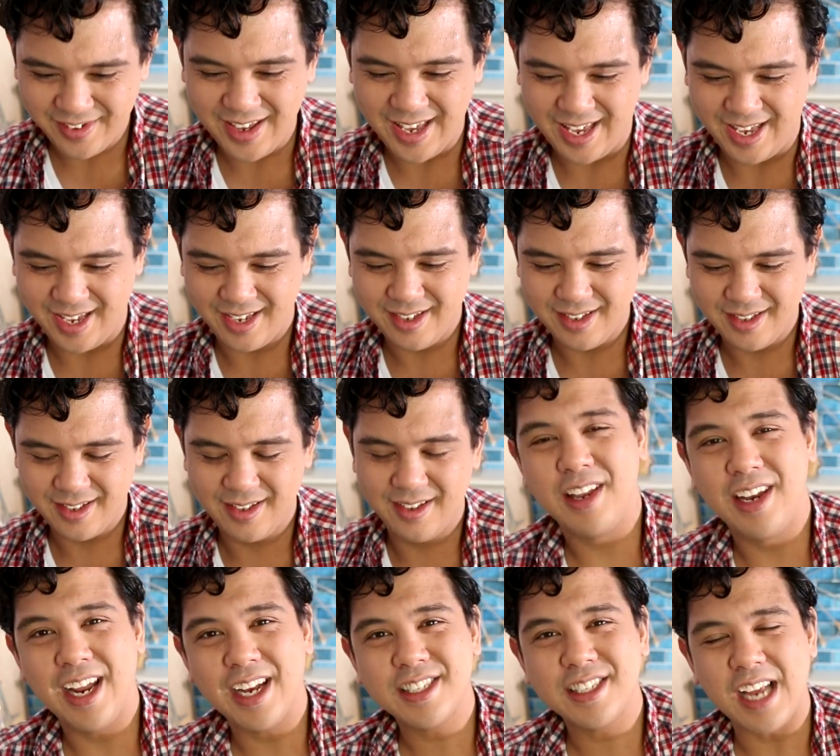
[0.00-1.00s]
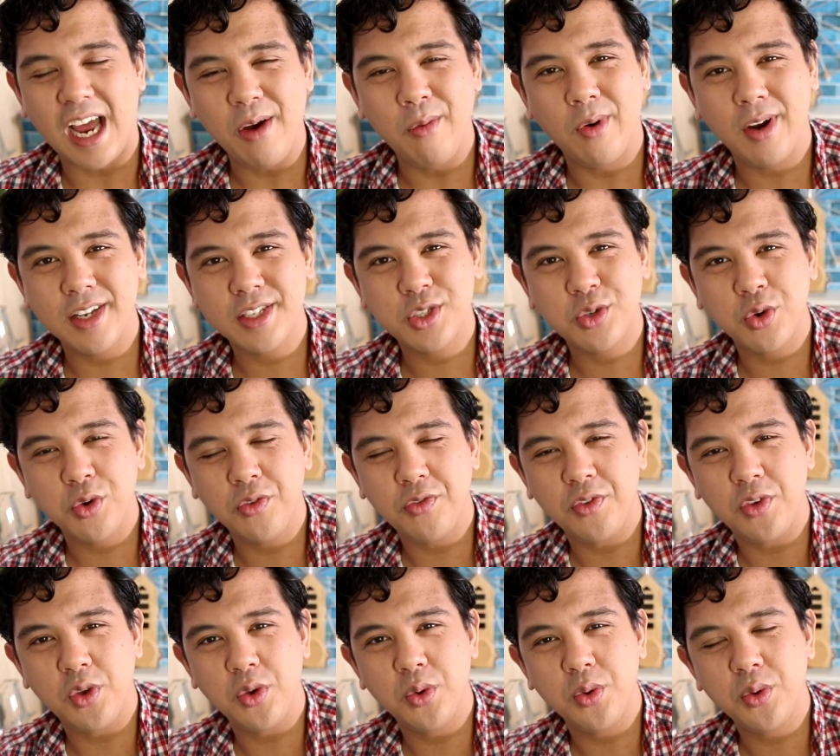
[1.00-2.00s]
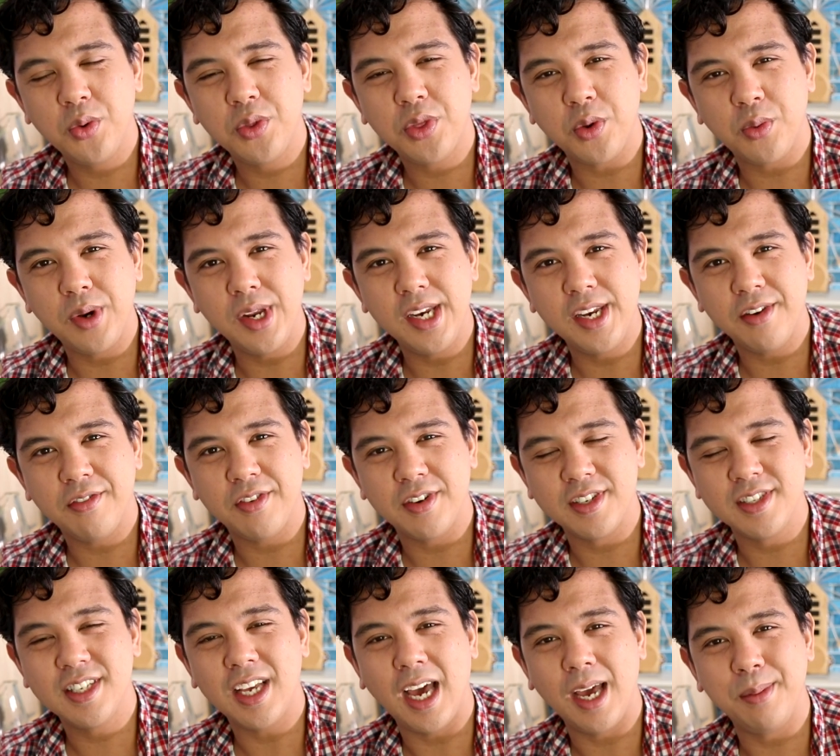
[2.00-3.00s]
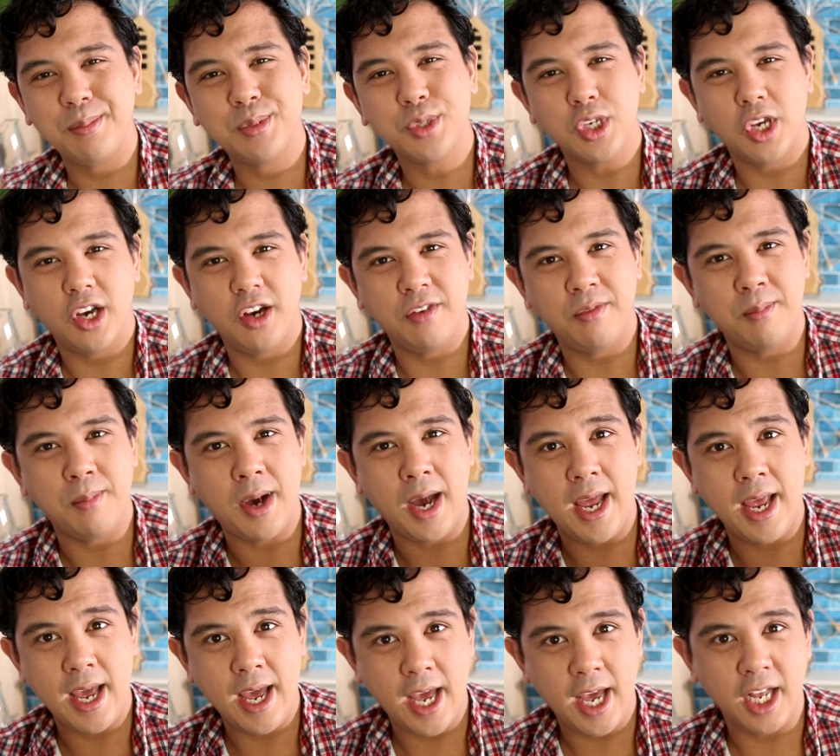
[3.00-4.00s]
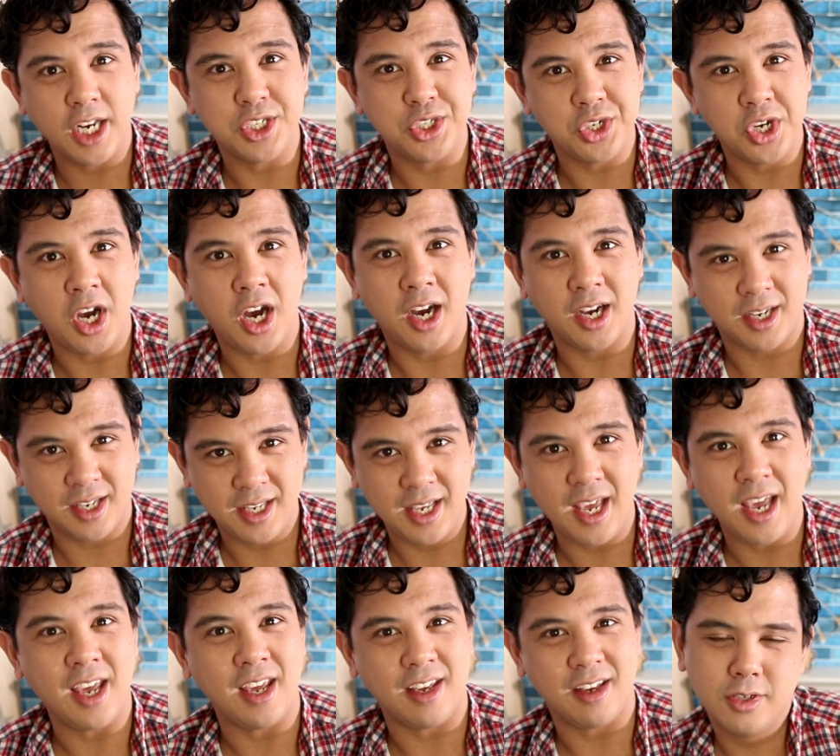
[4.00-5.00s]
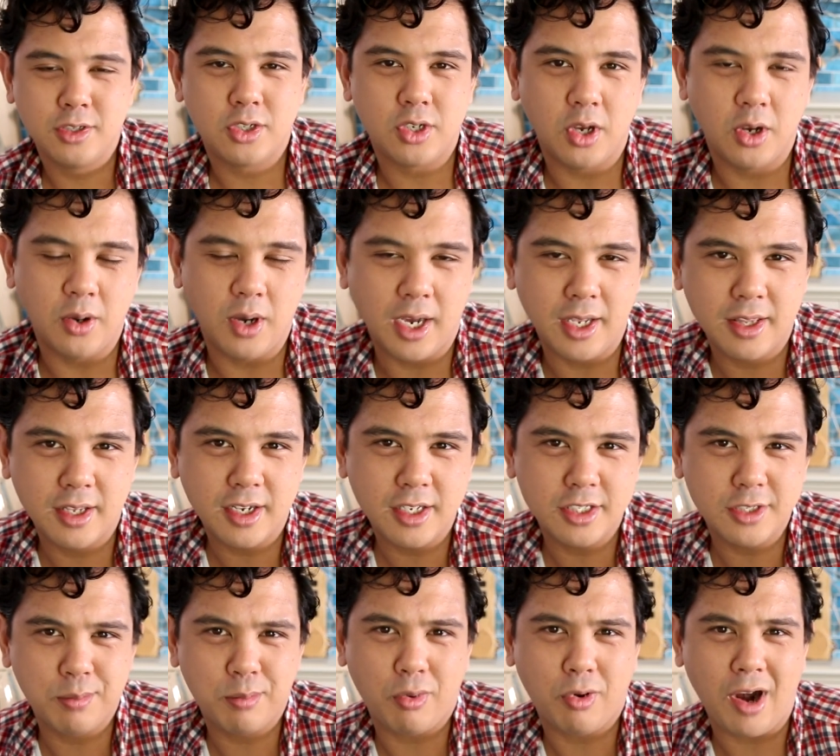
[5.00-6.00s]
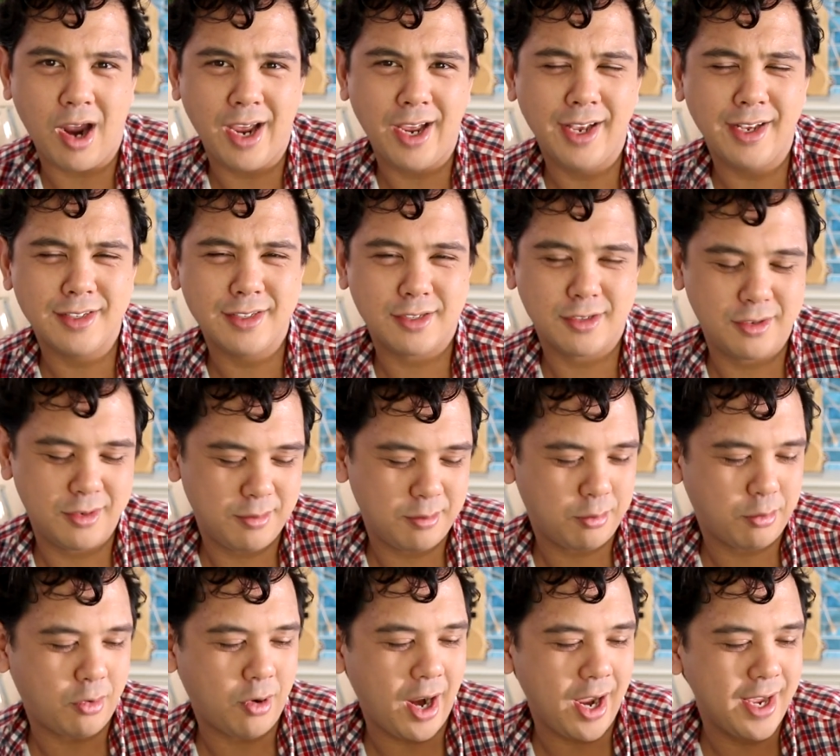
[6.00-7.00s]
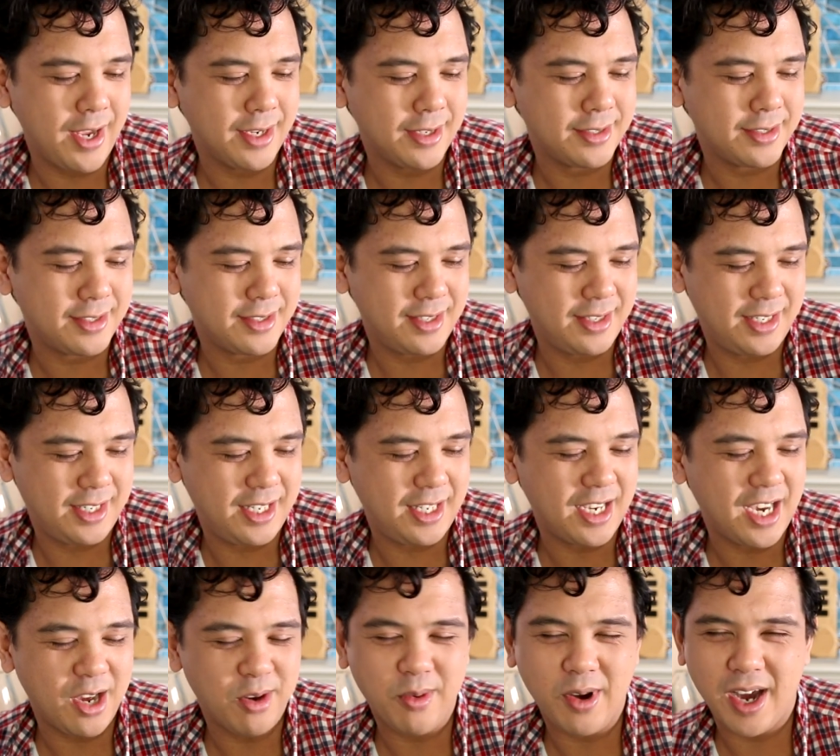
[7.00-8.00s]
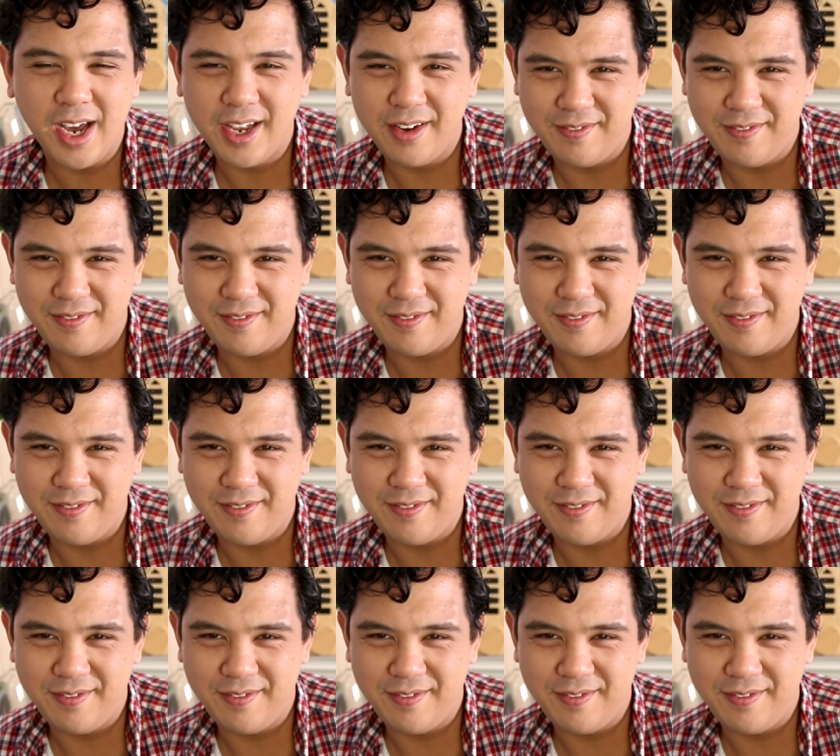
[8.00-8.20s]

okay. Next, I wanted to review 3 different types of my hedgehog cake. So I think it's Prize DIY